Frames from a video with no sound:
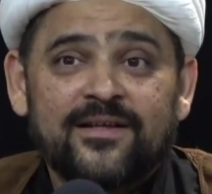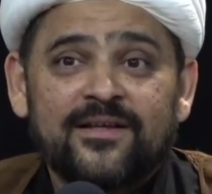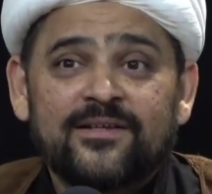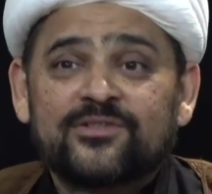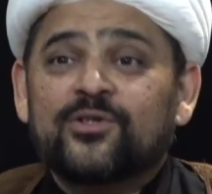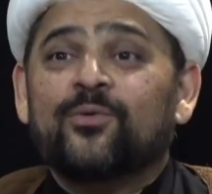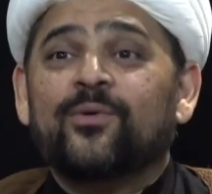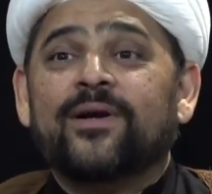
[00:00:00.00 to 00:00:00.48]

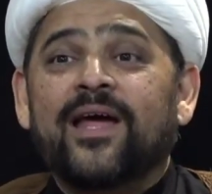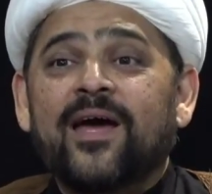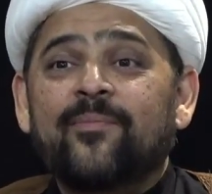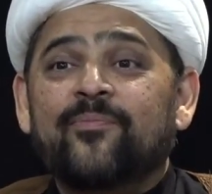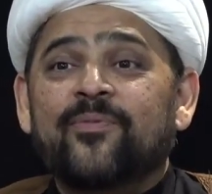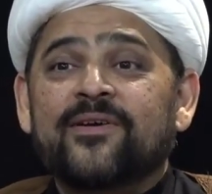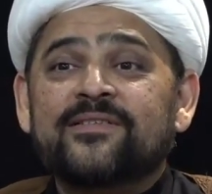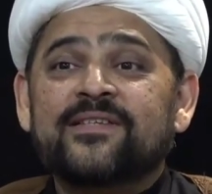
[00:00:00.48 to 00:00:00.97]
So what
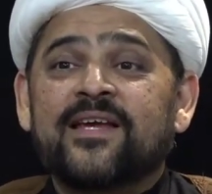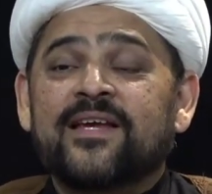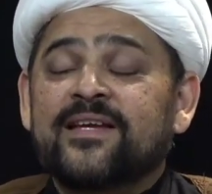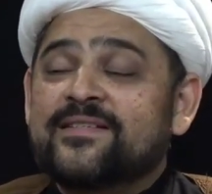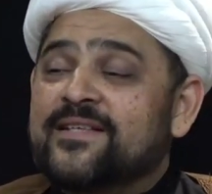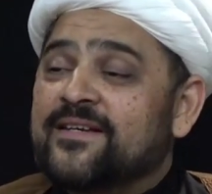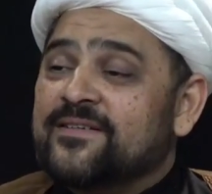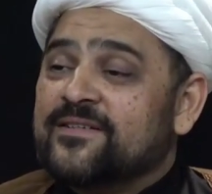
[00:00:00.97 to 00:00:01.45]
happens
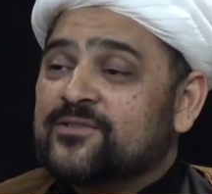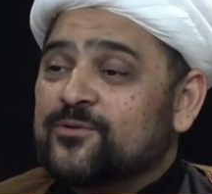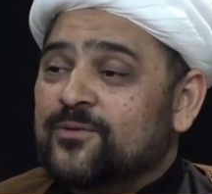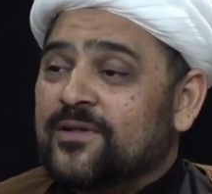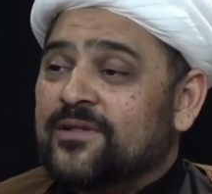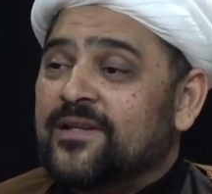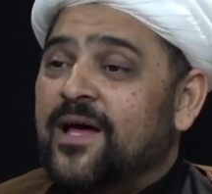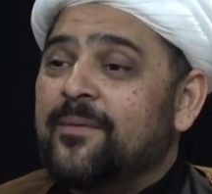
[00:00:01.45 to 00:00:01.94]
is that
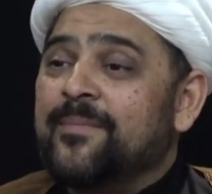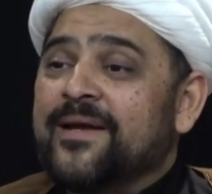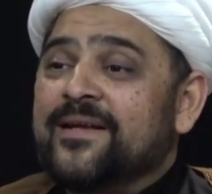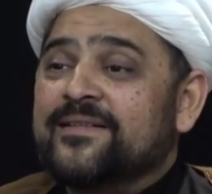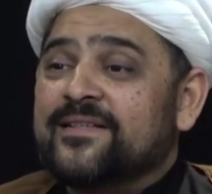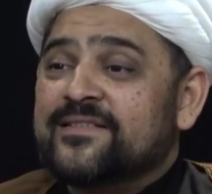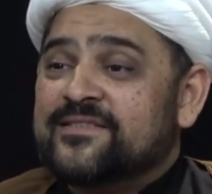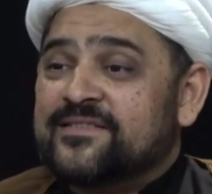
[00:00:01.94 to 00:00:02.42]
Rasulullah
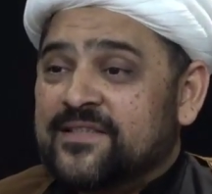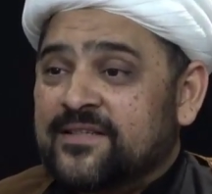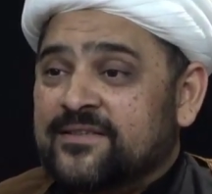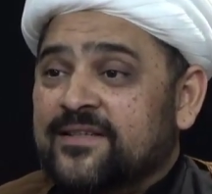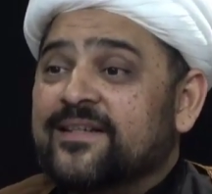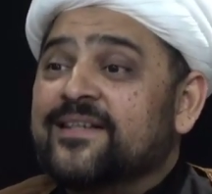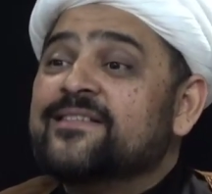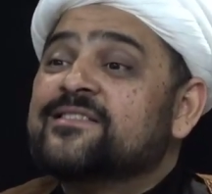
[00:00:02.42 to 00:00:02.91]
made this
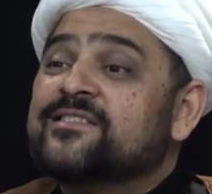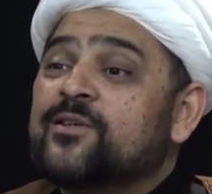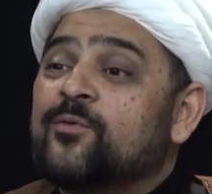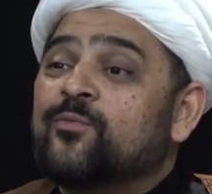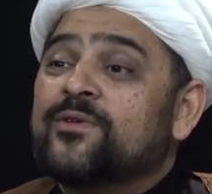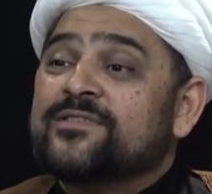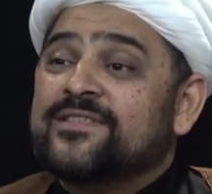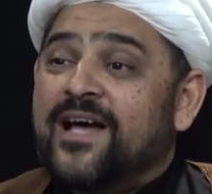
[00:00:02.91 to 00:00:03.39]
center in someone's